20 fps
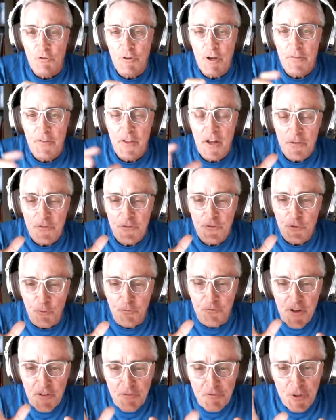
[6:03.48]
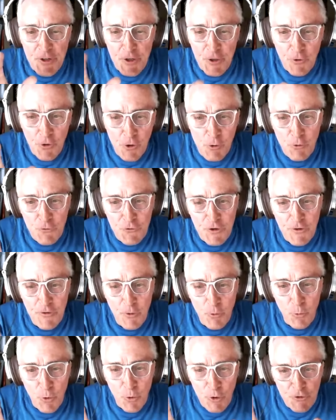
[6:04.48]
got that. So 50 year olds are the
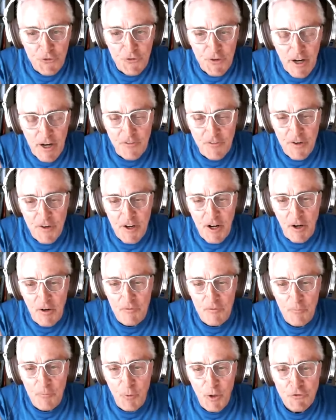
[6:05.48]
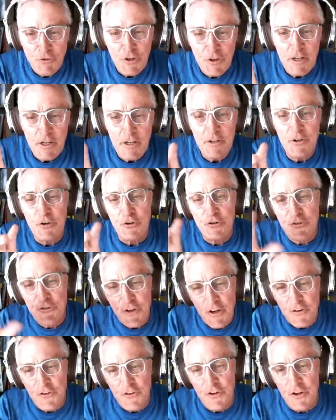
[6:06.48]
worst I found. Once you get into your
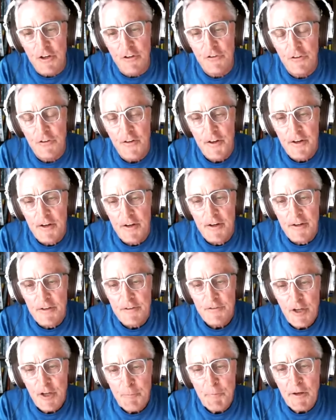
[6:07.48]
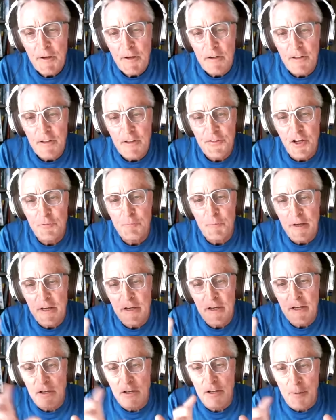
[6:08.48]
60s, typically things
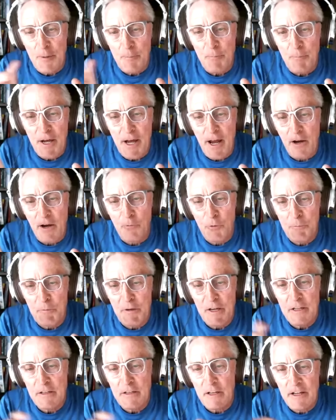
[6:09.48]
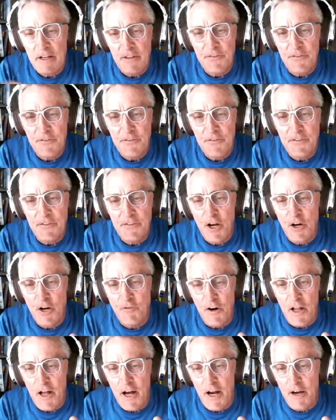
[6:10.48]
begin to cut back. We begin to cut things out
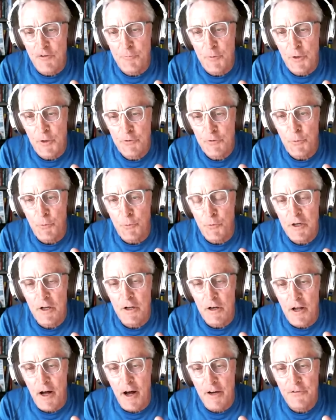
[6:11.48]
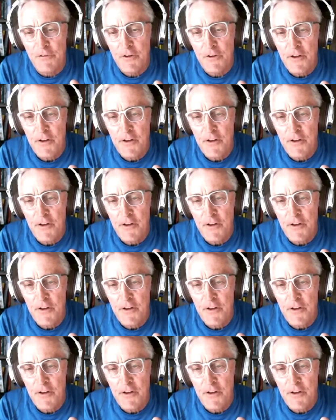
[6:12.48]
of our lives because we realize,